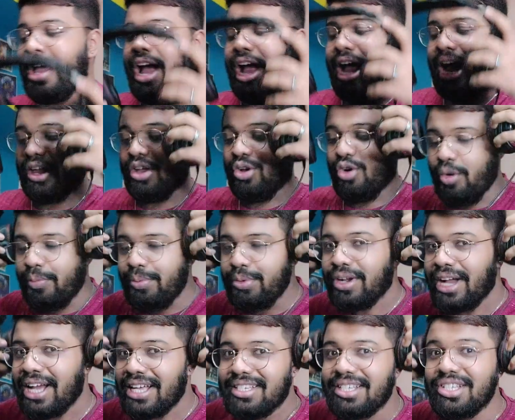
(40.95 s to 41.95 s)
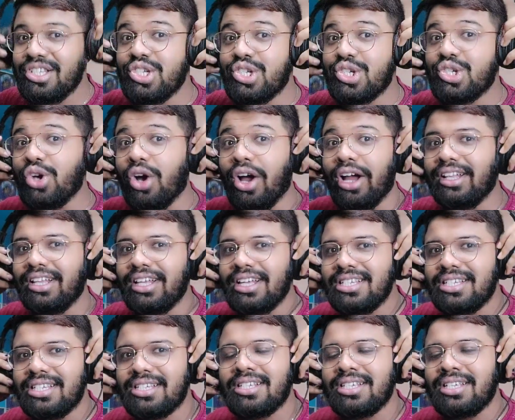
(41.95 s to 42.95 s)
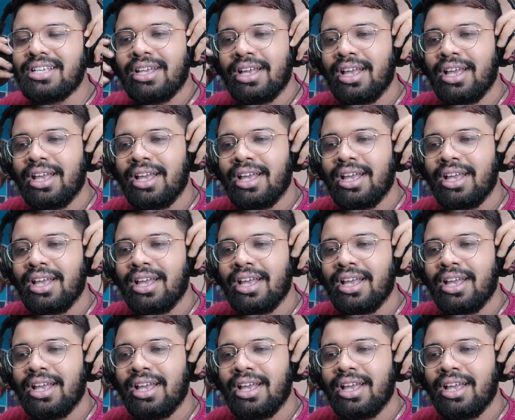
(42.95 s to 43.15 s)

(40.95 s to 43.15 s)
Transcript: I hope you guys enjoy this.